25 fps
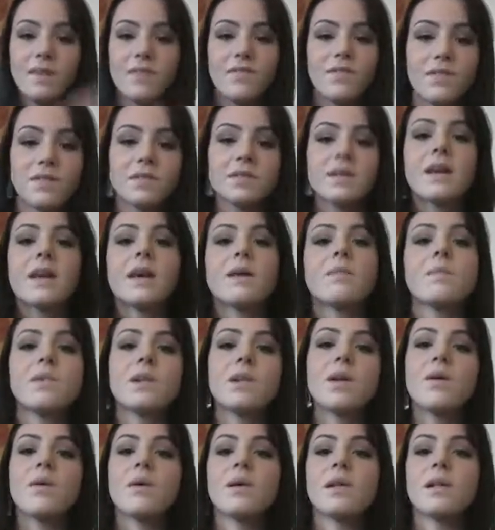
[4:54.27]
feels like I'm
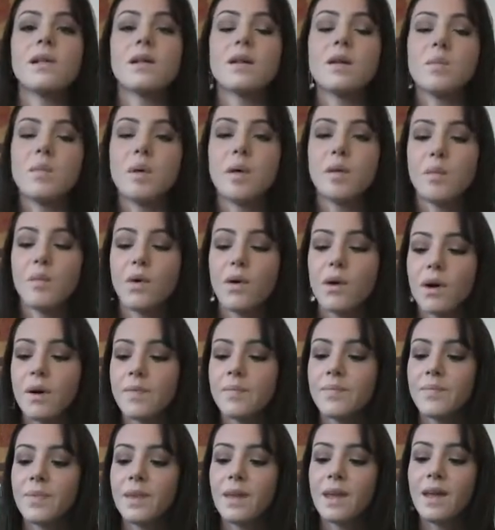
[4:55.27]
glowing a little bit more.